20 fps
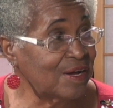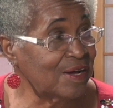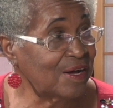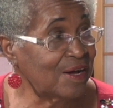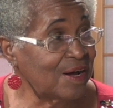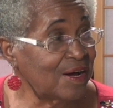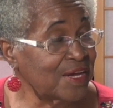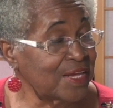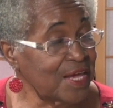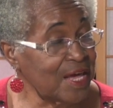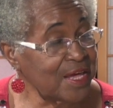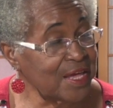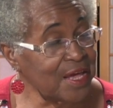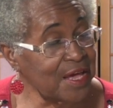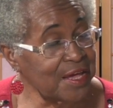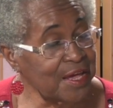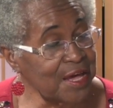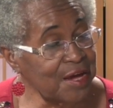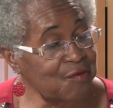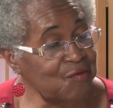a
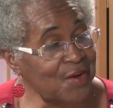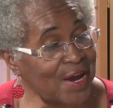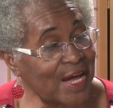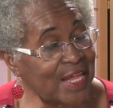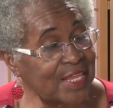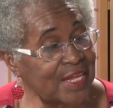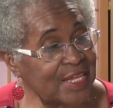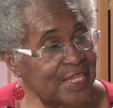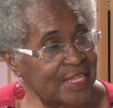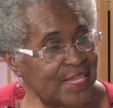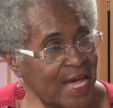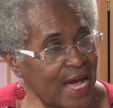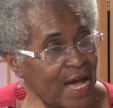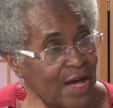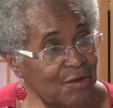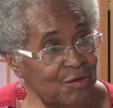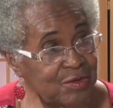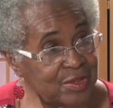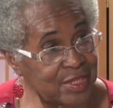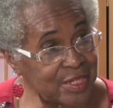KKK rally
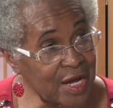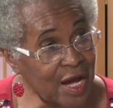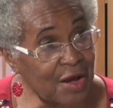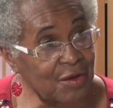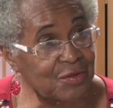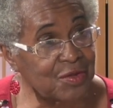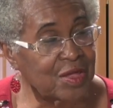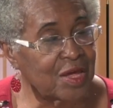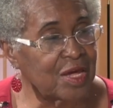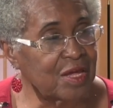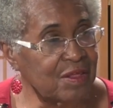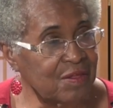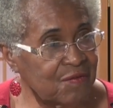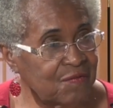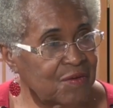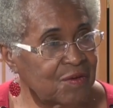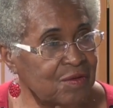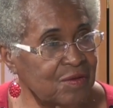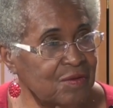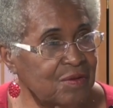downtown
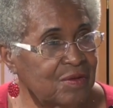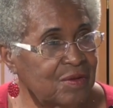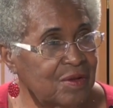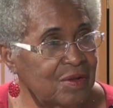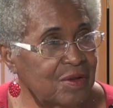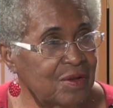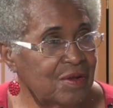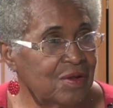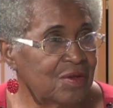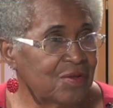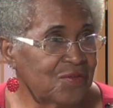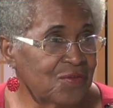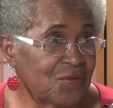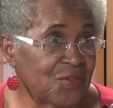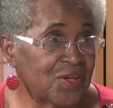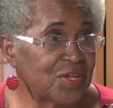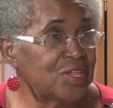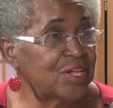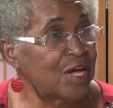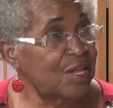Gainesville. So
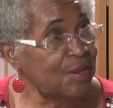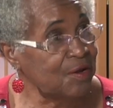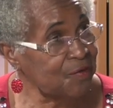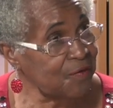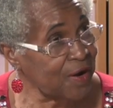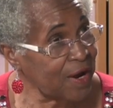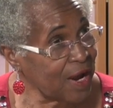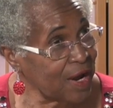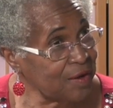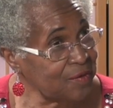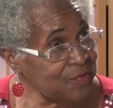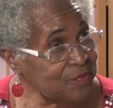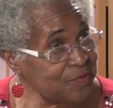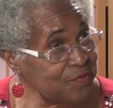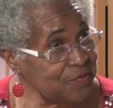they telegraphed